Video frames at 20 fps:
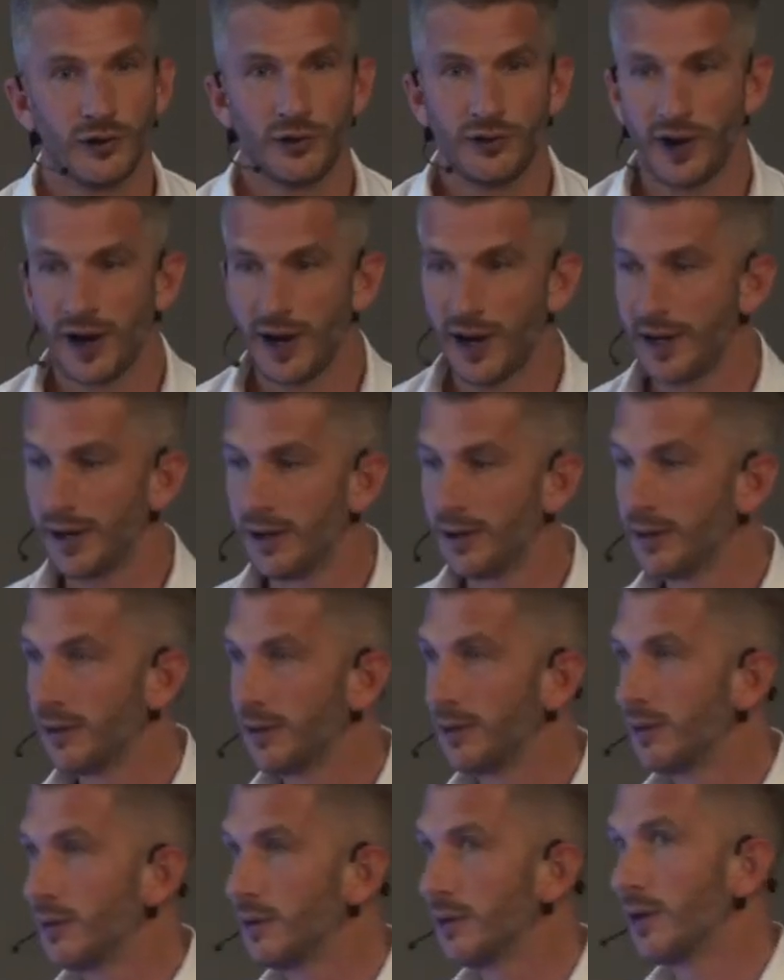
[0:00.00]
and say,
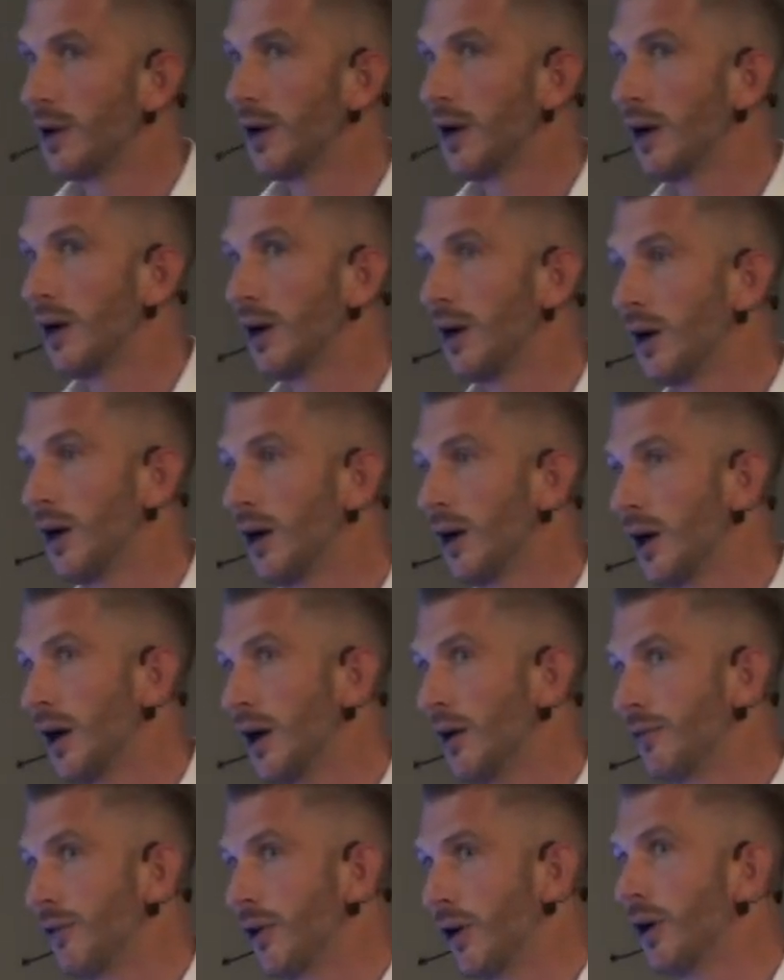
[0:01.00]

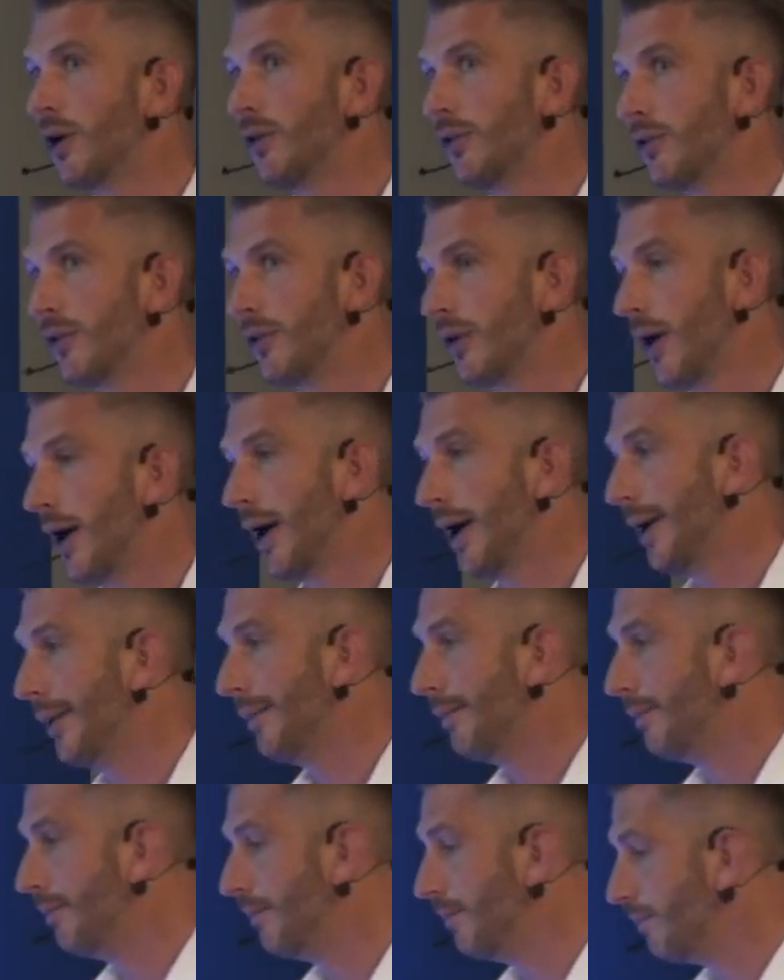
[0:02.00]
I've got
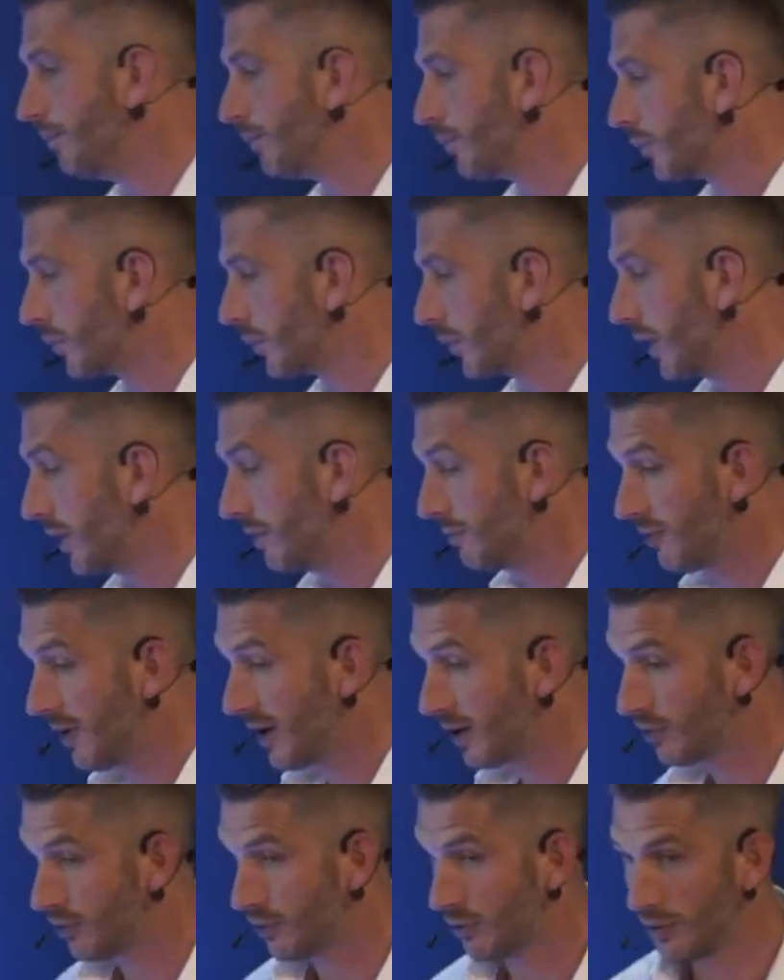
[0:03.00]
an
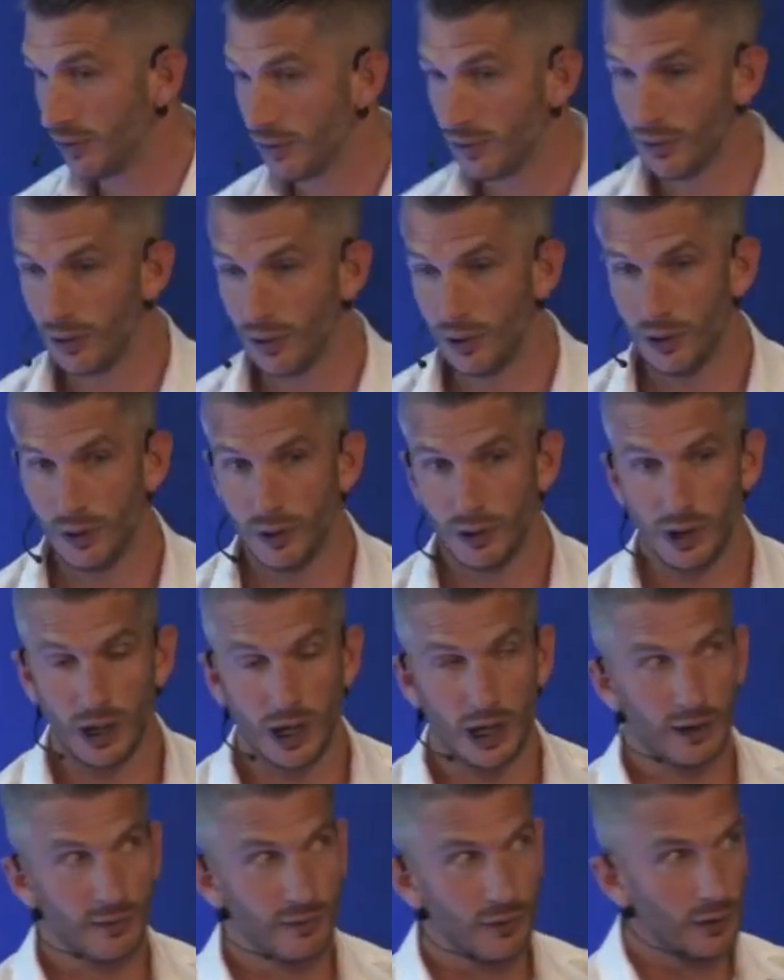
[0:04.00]
infection, or
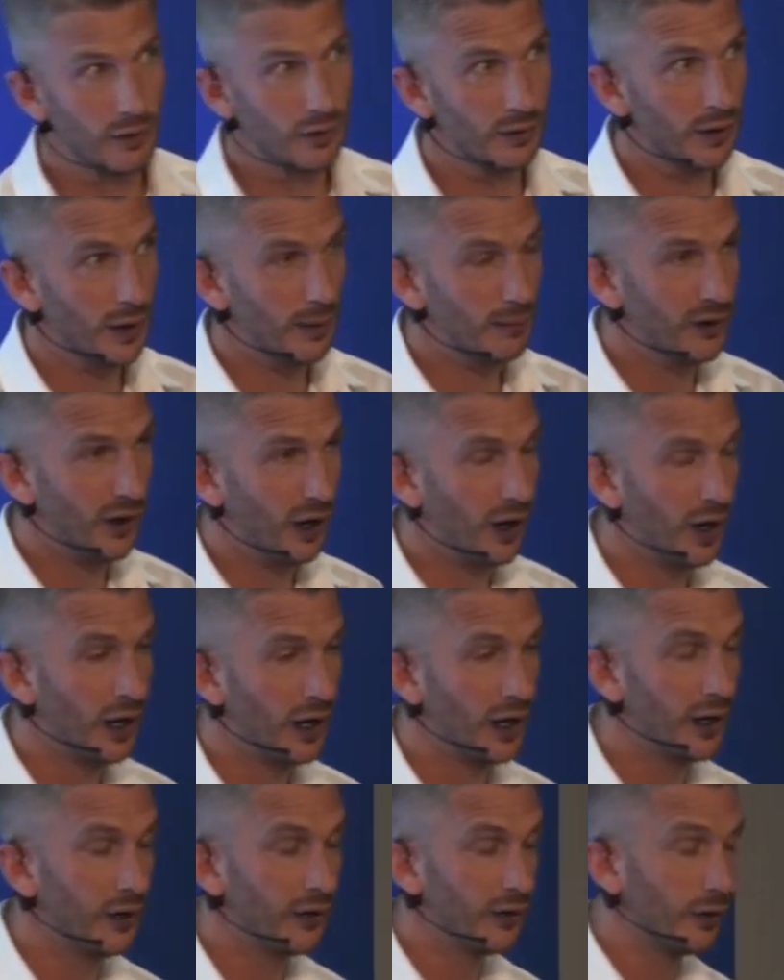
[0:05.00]
I'm
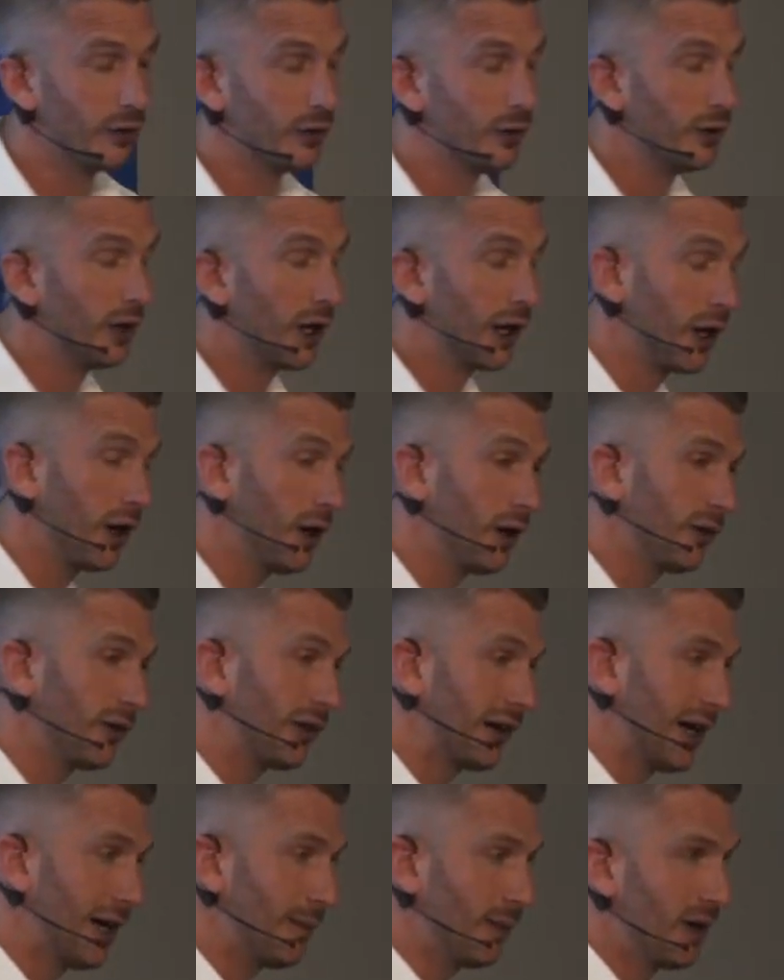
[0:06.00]
tired, or I can't
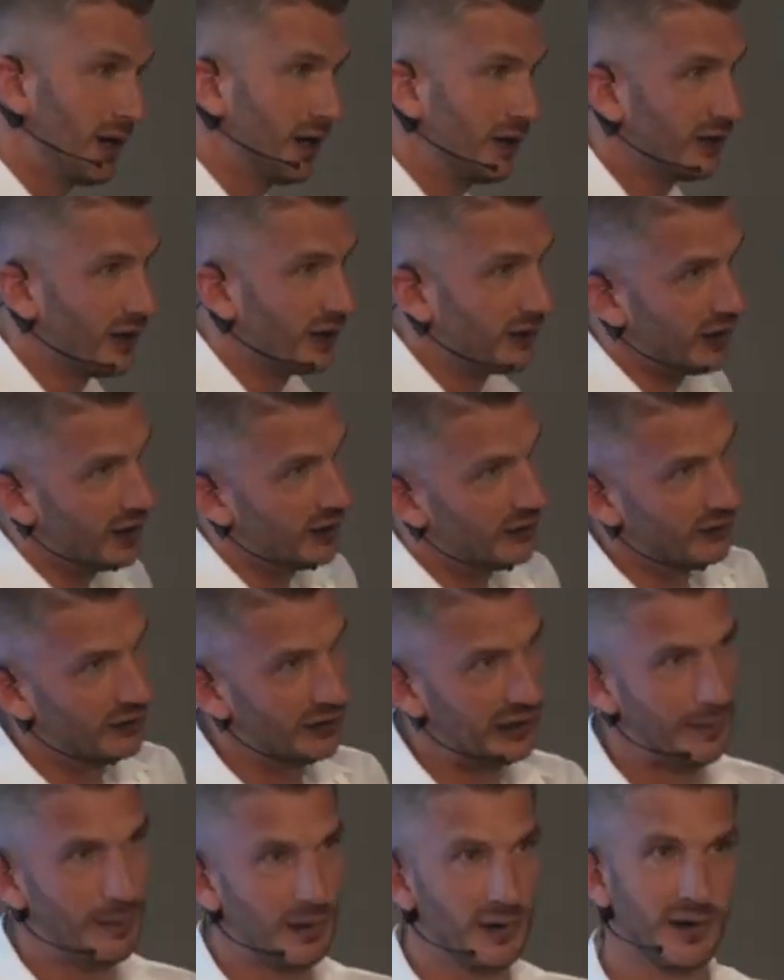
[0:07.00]
sleep, and he says, here's a
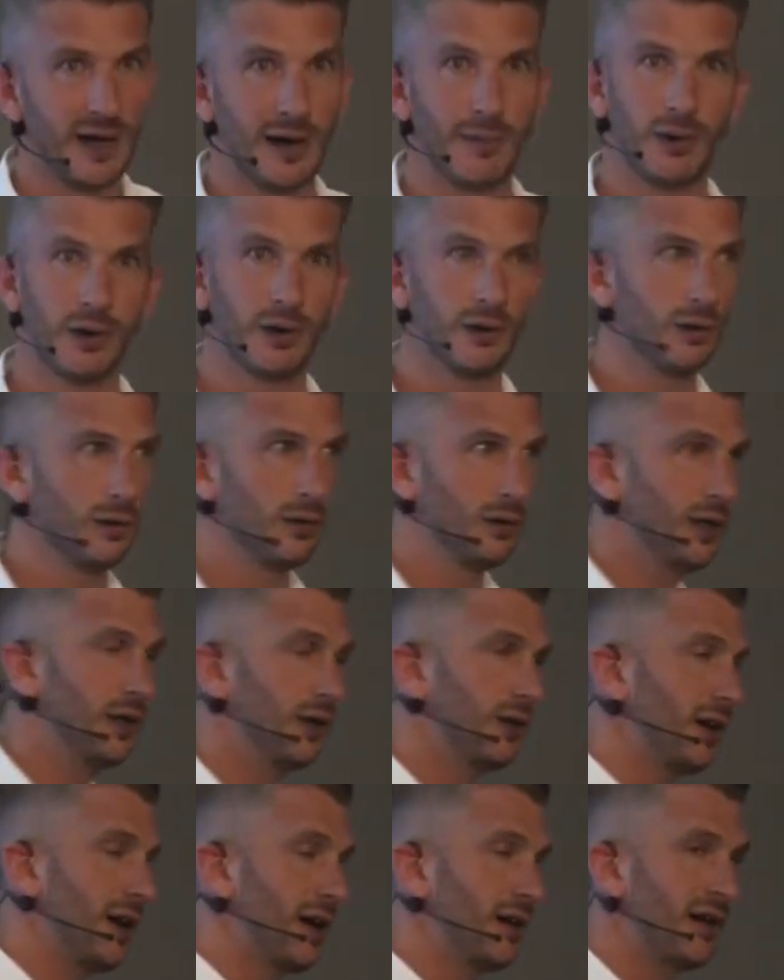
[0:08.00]
sleeping tablet, or
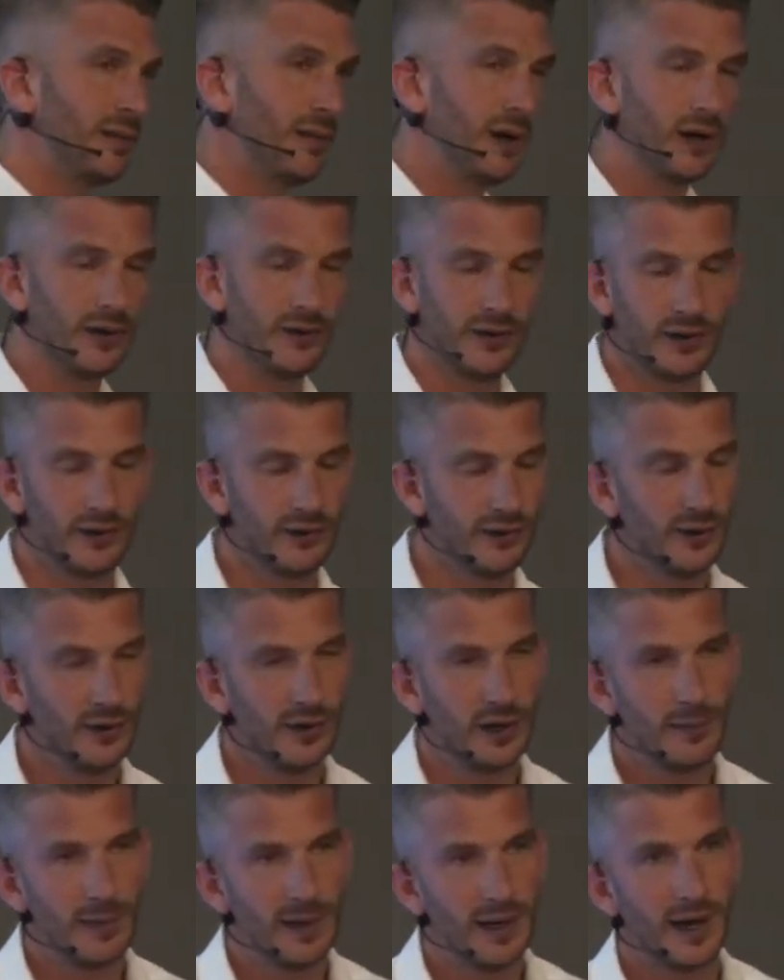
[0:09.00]
here's an antibiotic. It's not
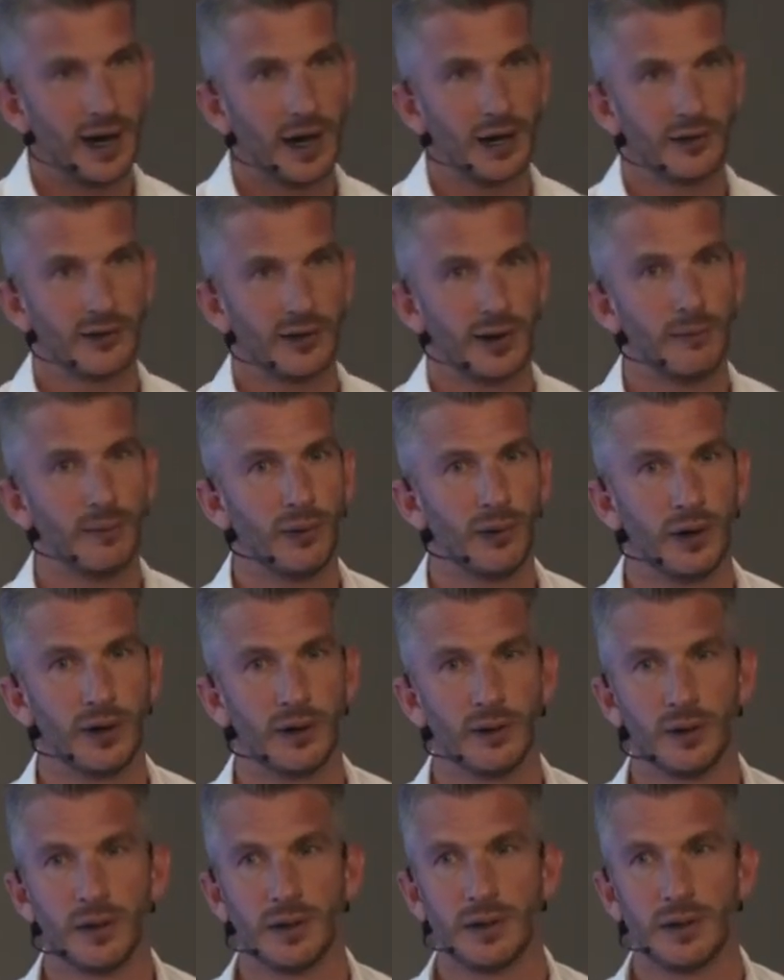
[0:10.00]
going to be that at some point.